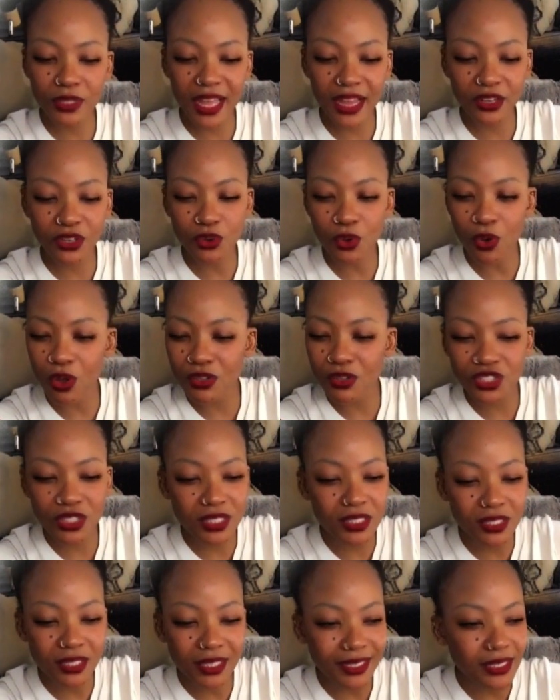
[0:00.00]
and you're all
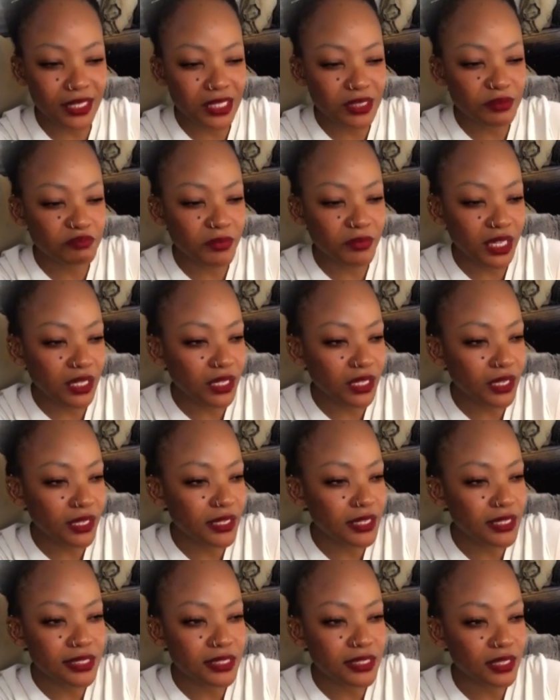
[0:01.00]
just like these mini
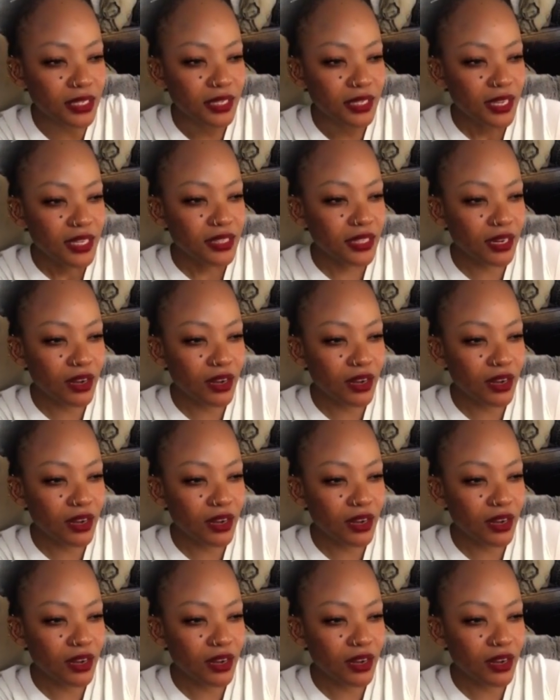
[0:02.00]
kids that are